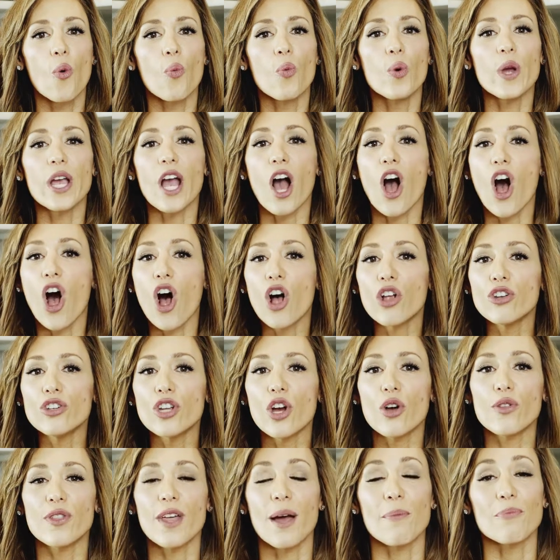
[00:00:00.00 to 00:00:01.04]
We all
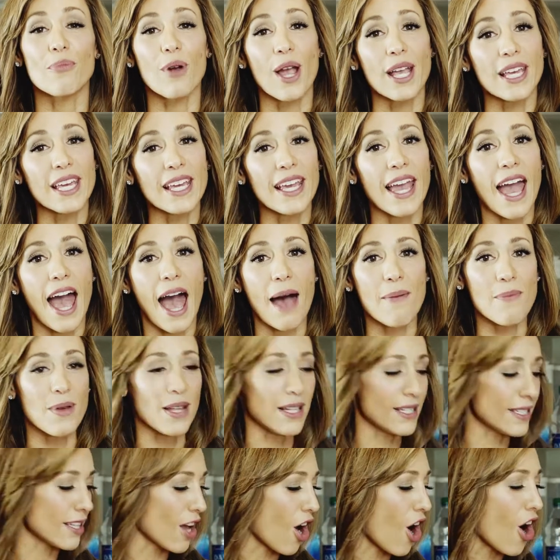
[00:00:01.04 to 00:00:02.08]
know that breaking
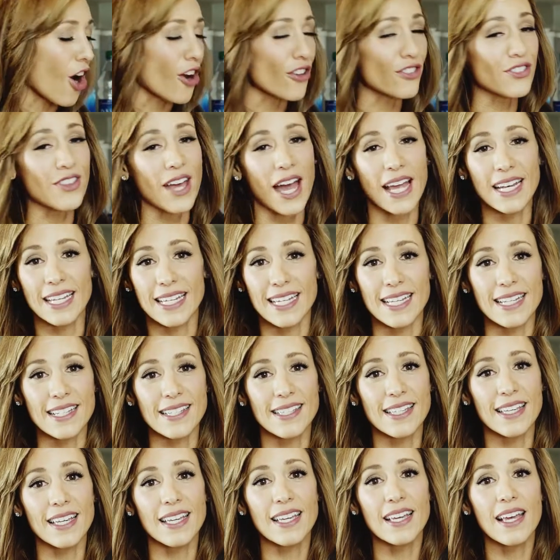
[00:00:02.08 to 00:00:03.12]
habits aren't that
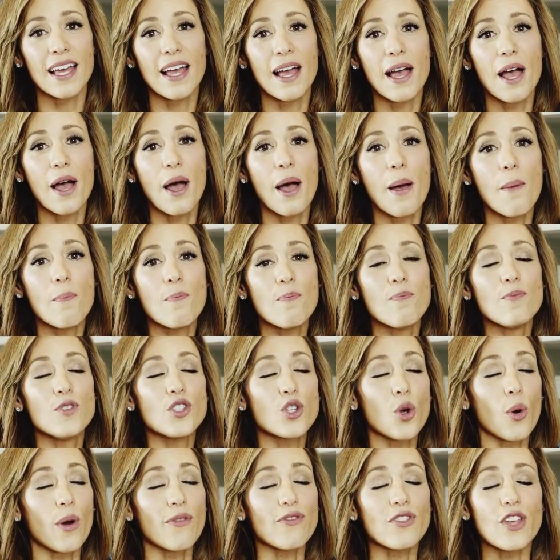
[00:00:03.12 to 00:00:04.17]
easy,
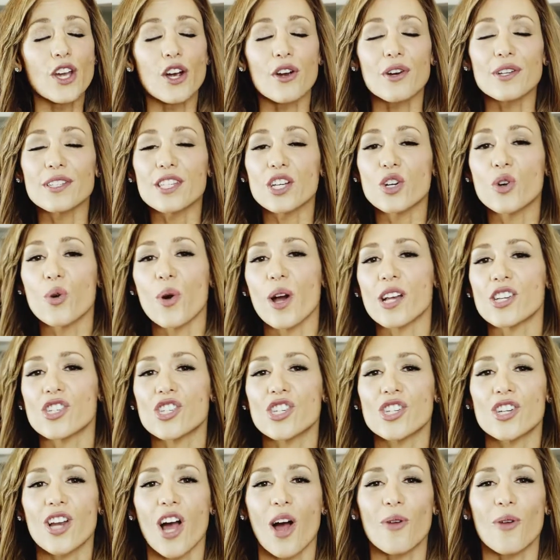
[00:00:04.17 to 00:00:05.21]
so if there is a question